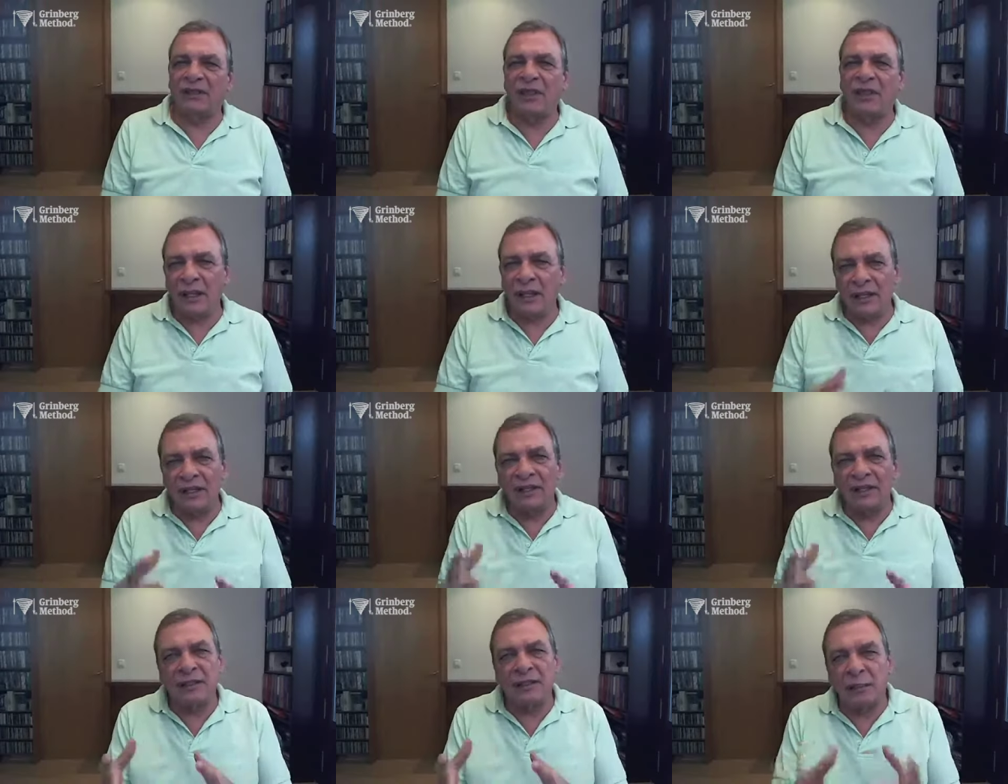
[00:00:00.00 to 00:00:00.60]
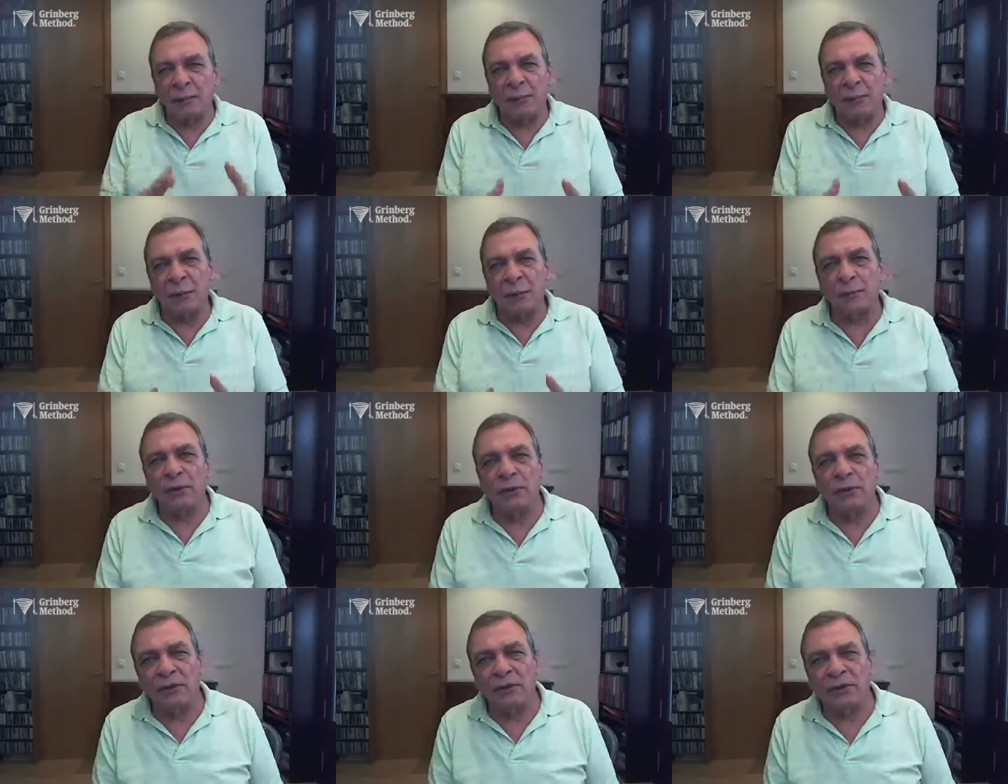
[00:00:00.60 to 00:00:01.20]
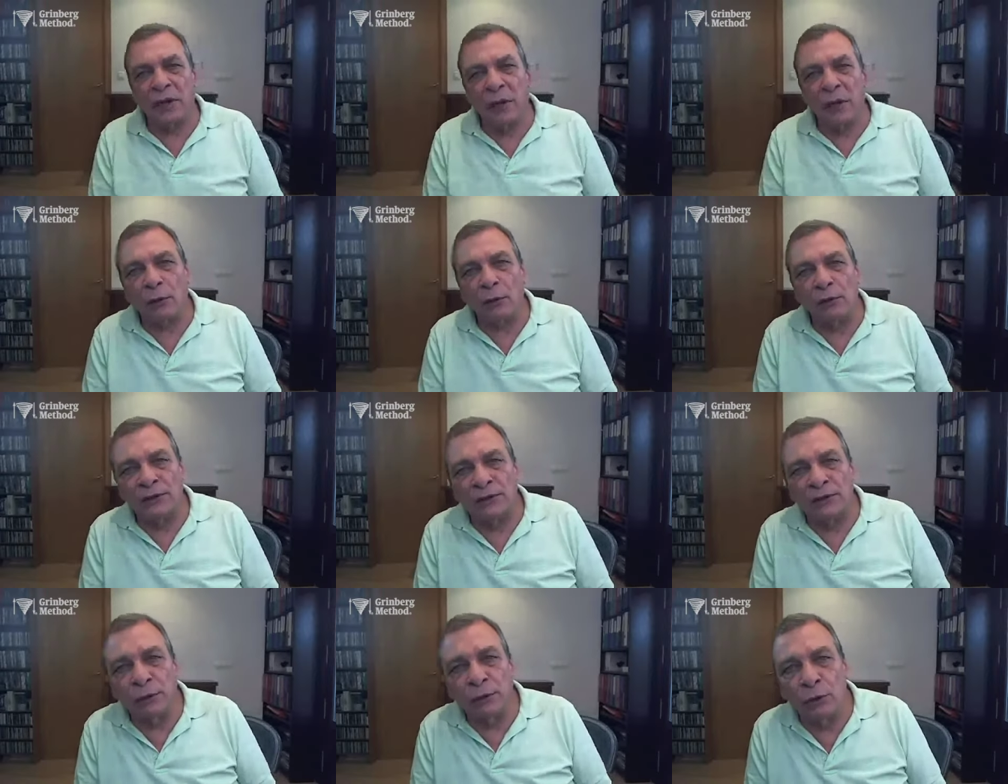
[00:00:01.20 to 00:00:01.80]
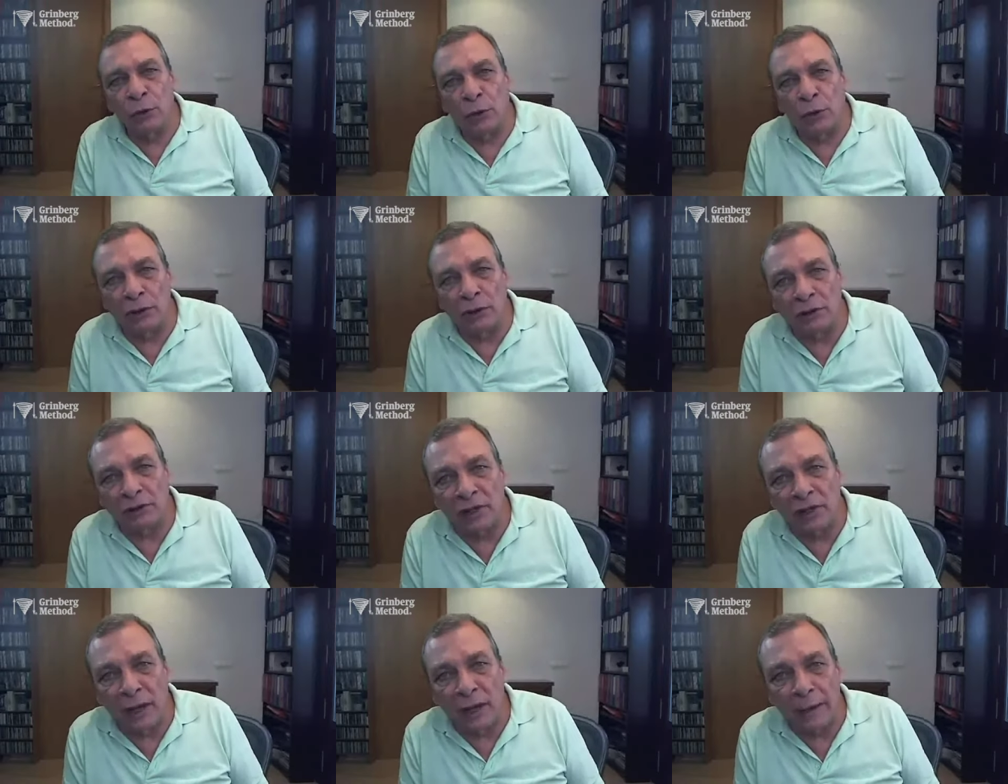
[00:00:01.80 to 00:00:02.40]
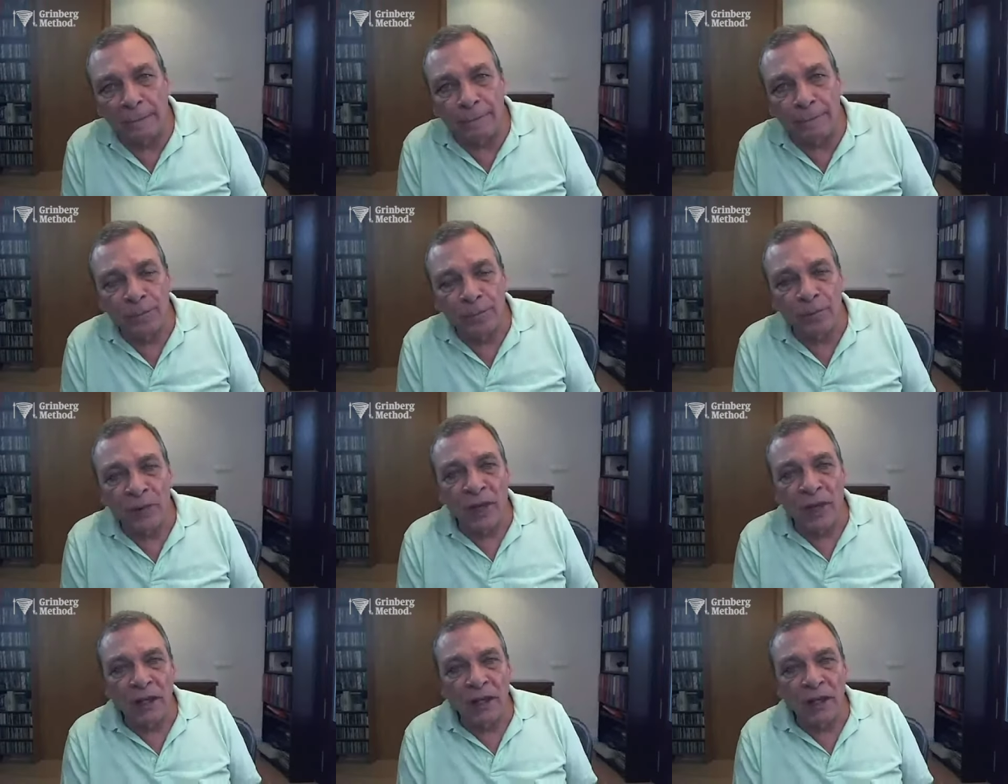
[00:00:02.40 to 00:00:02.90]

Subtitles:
The thing is, the people that are with you all the time